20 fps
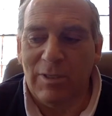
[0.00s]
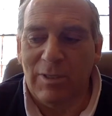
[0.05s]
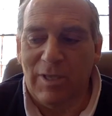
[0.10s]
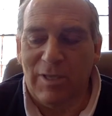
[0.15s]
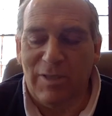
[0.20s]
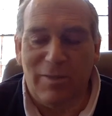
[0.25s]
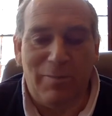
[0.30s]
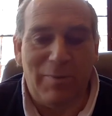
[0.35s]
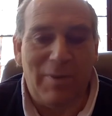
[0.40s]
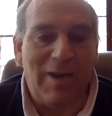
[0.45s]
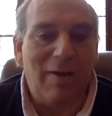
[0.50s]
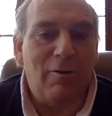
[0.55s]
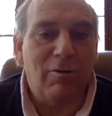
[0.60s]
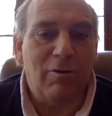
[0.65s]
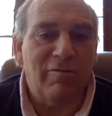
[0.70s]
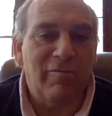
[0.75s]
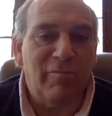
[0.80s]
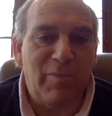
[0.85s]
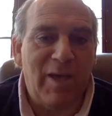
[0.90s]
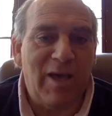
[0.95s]
and the
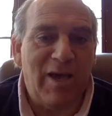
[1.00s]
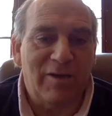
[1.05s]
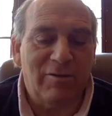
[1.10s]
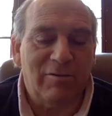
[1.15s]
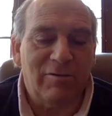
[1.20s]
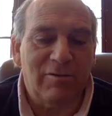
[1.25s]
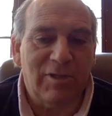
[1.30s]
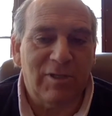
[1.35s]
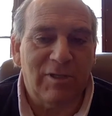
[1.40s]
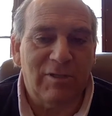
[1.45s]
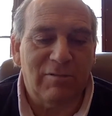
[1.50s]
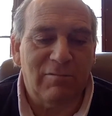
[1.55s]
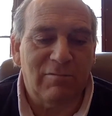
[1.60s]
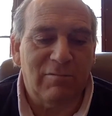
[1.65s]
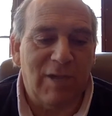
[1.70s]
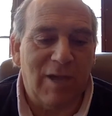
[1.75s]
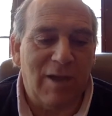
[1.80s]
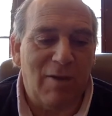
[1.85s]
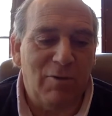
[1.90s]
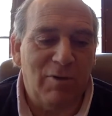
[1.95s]
power of pattern and
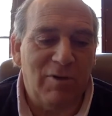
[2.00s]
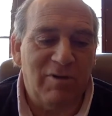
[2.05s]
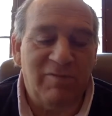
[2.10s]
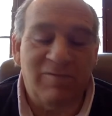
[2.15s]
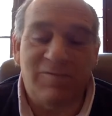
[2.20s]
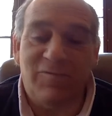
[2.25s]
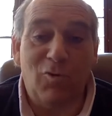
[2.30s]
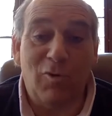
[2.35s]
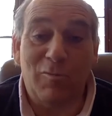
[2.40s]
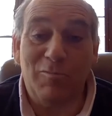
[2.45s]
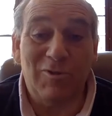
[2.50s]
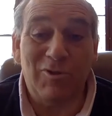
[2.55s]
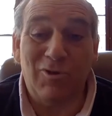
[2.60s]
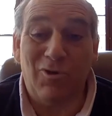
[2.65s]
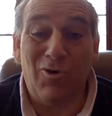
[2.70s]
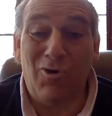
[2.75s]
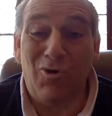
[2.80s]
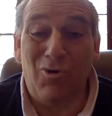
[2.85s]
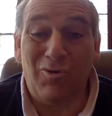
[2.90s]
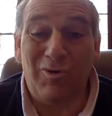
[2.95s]
how it informs
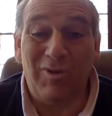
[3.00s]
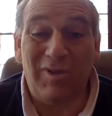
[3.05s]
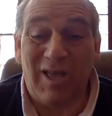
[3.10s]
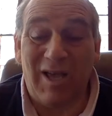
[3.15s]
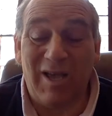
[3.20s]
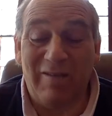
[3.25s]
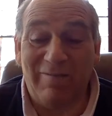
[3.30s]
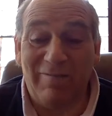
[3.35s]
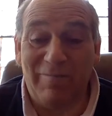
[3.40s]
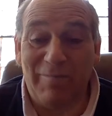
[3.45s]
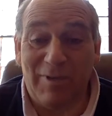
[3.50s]
your whole life.